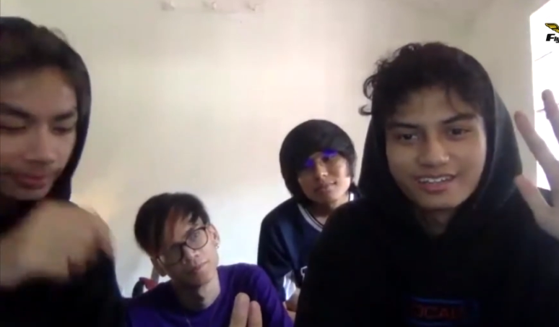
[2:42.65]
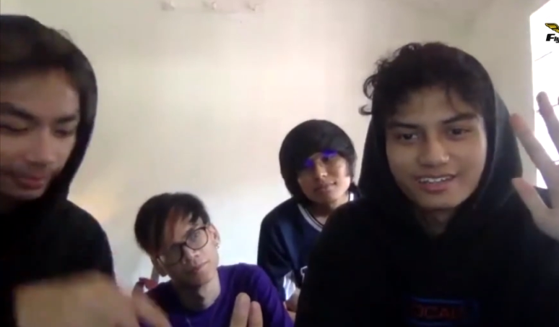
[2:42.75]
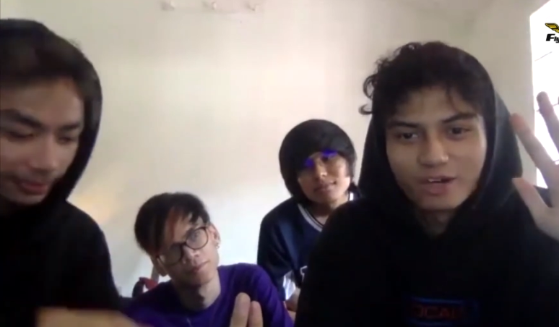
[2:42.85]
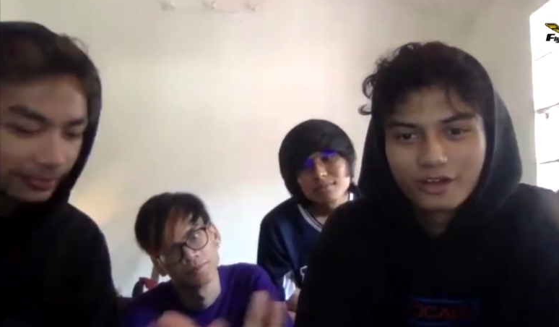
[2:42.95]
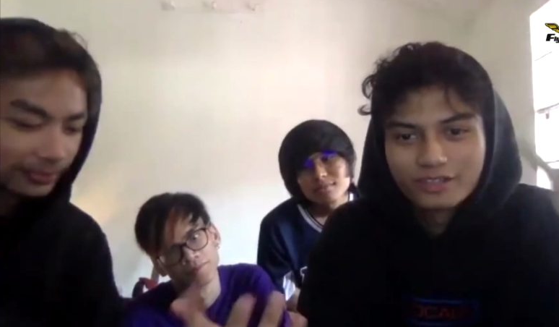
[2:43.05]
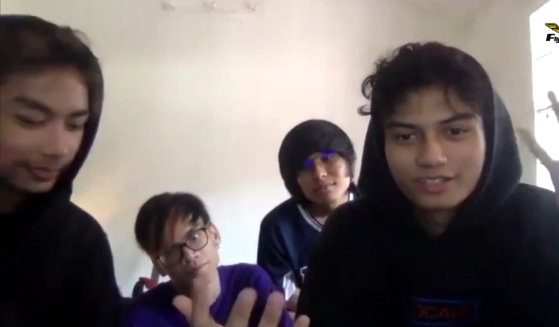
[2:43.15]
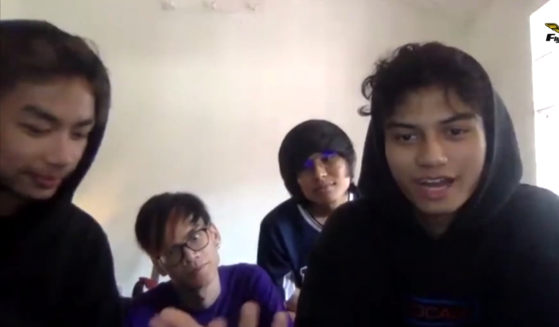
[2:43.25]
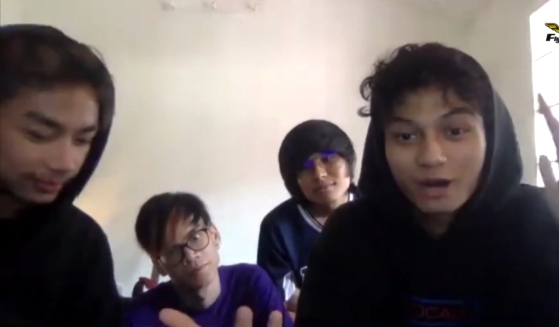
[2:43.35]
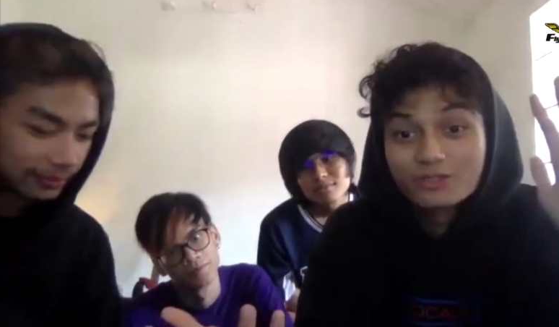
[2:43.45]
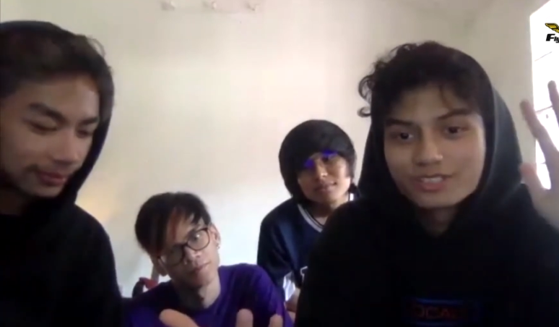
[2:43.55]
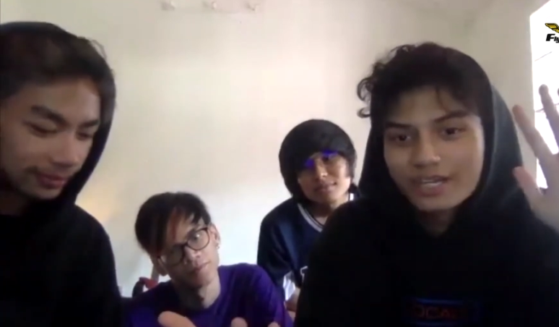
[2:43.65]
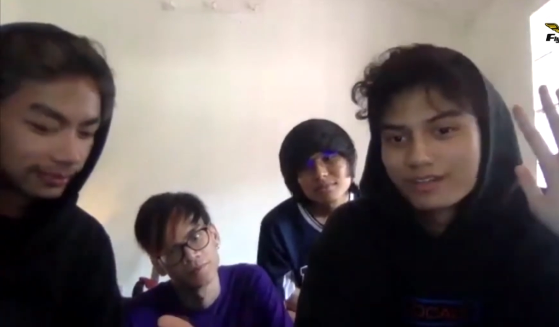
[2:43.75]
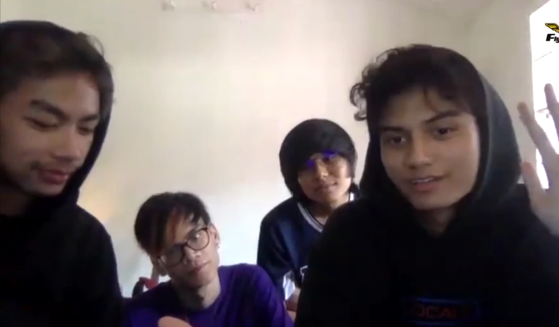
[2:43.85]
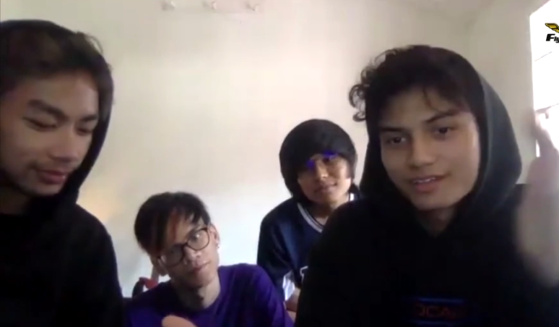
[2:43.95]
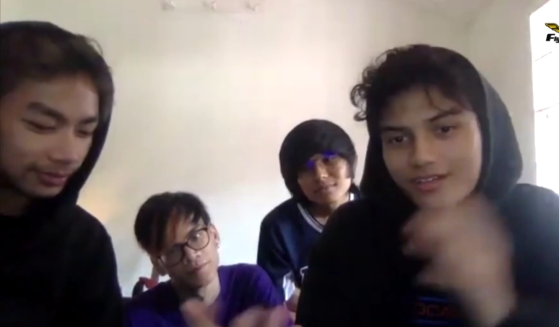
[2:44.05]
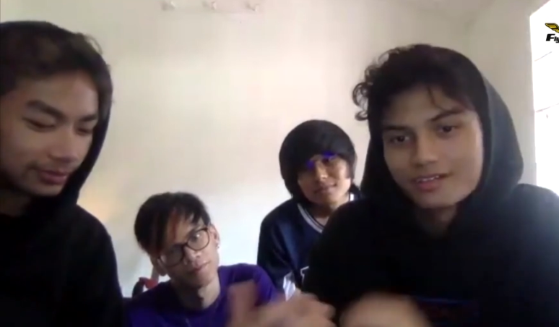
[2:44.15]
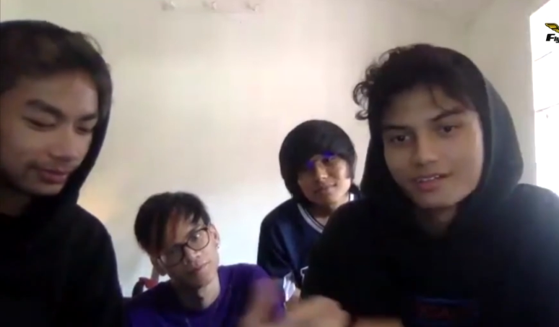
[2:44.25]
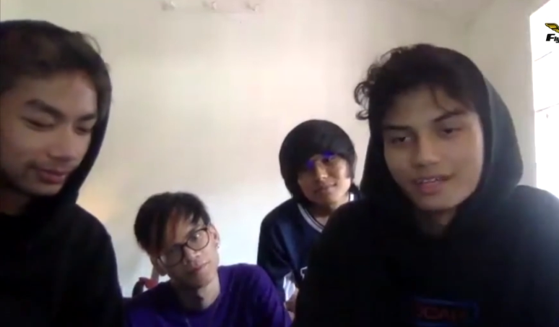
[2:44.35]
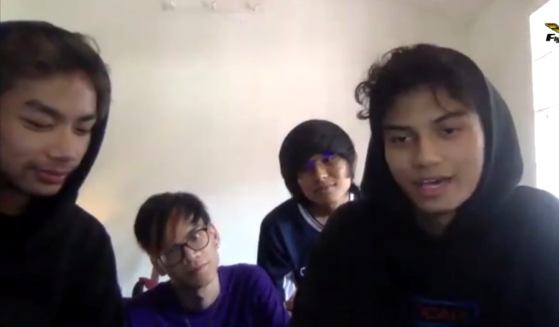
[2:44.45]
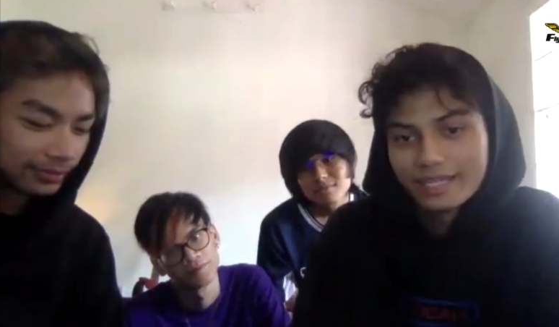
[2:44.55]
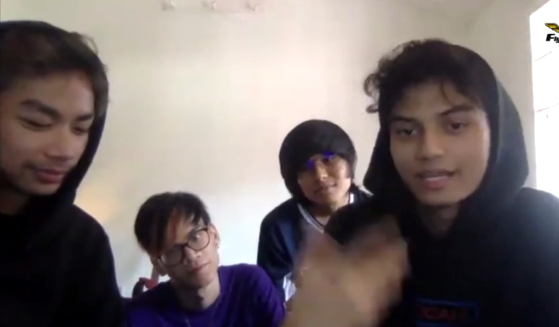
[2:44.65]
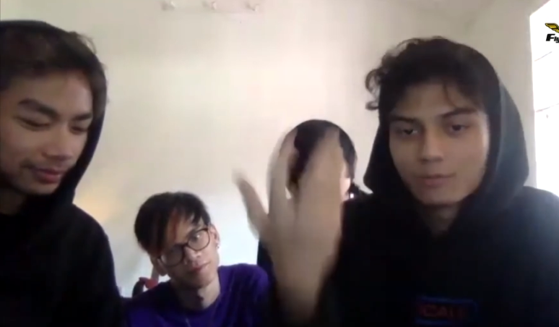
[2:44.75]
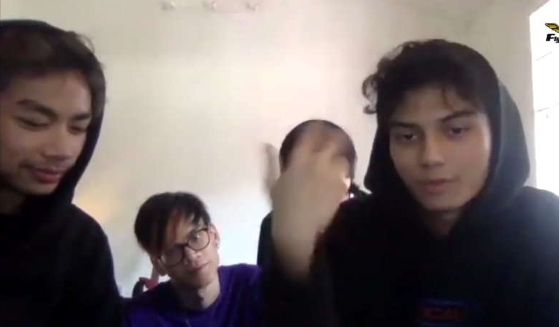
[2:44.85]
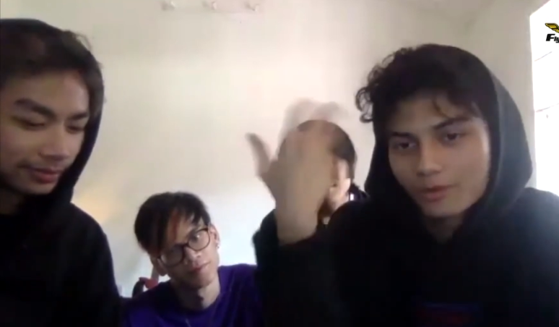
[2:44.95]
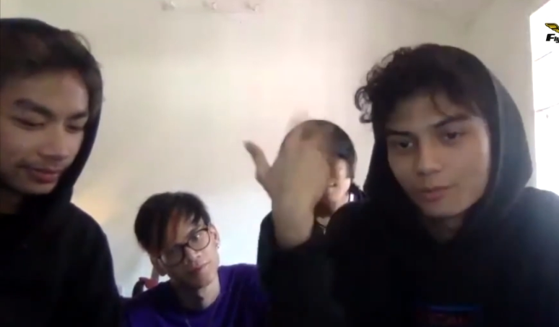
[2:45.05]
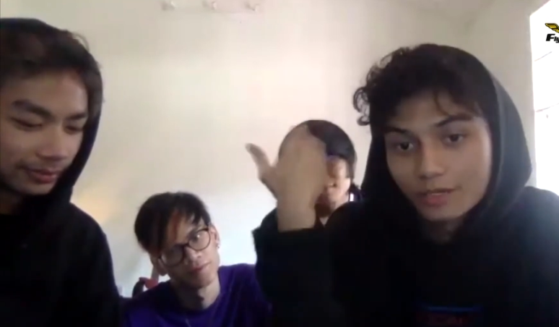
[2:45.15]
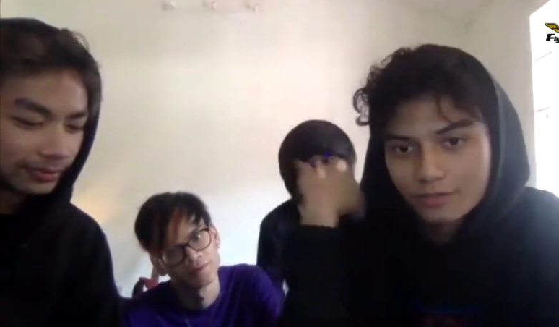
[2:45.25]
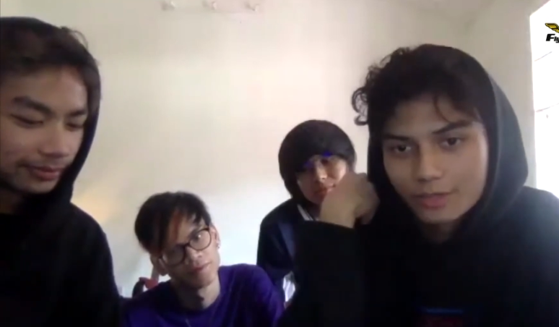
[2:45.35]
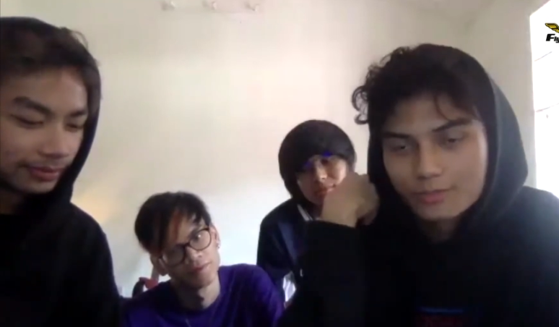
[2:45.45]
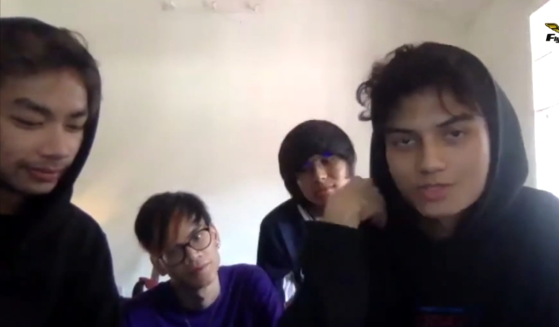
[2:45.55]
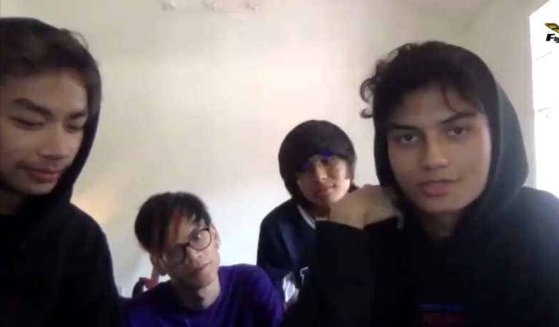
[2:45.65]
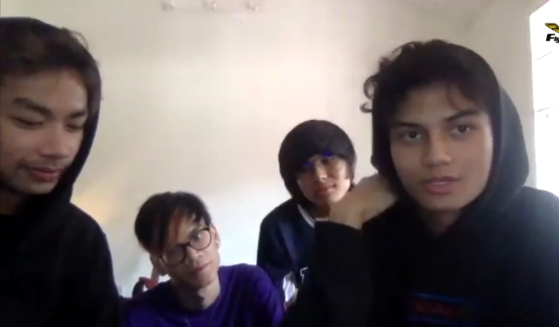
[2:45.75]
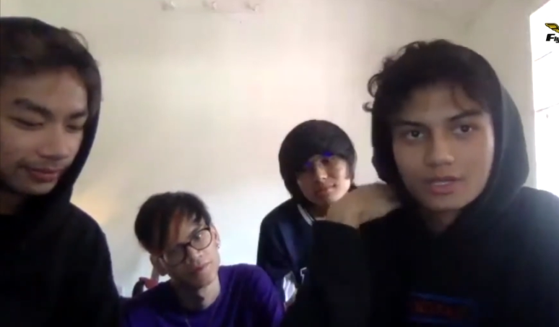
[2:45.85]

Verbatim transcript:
Speaker 1: haunted house kind of thing. And that appeared in my dreams. Mm-hmm.